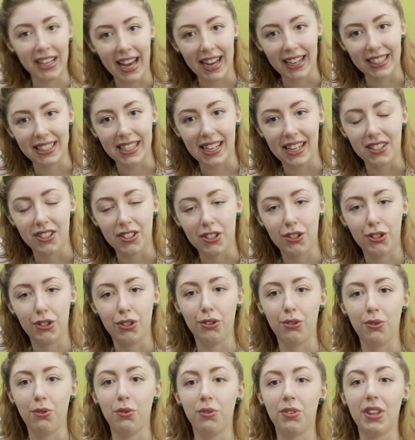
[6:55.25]
access
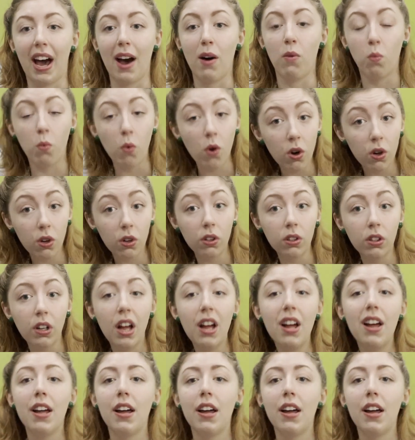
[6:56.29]
to that wool